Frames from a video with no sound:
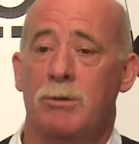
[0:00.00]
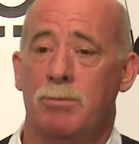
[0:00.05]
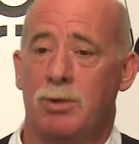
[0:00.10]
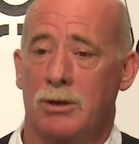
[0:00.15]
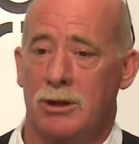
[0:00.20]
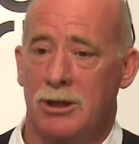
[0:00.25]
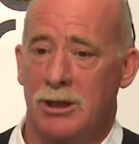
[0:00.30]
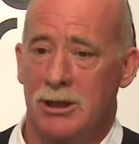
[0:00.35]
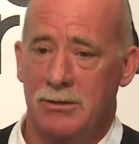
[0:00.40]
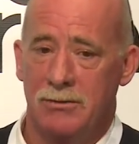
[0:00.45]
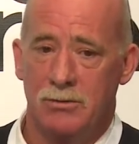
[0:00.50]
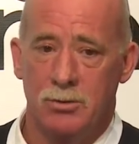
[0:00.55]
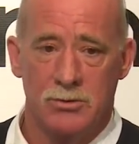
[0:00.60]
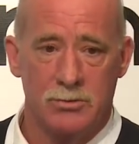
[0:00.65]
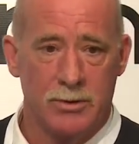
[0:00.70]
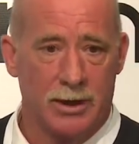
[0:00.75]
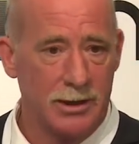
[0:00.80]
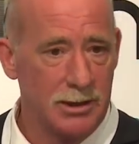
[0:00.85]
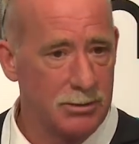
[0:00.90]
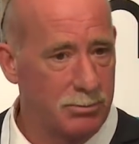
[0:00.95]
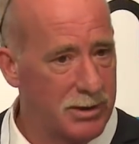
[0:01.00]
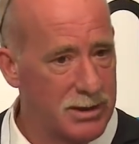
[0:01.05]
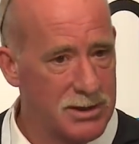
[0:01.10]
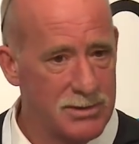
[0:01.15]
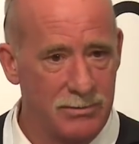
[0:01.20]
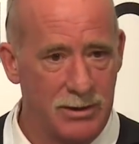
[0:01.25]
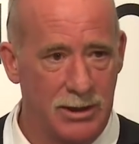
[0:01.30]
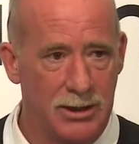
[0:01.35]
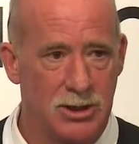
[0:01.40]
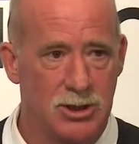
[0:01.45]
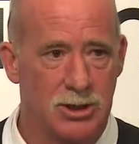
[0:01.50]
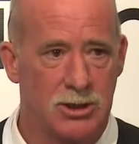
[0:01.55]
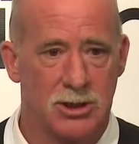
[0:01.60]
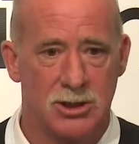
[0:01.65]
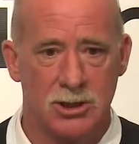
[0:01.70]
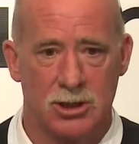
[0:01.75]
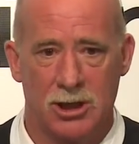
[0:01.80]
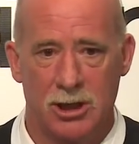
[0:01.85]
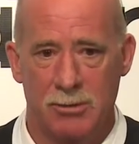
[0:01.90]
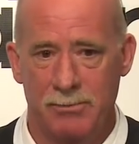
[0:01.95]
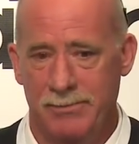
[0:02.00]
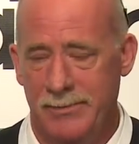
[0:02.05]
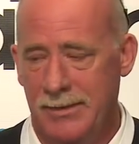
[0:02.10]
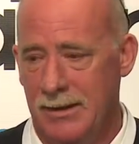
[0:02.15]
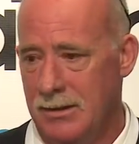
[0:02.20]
believed was running the best village at the time,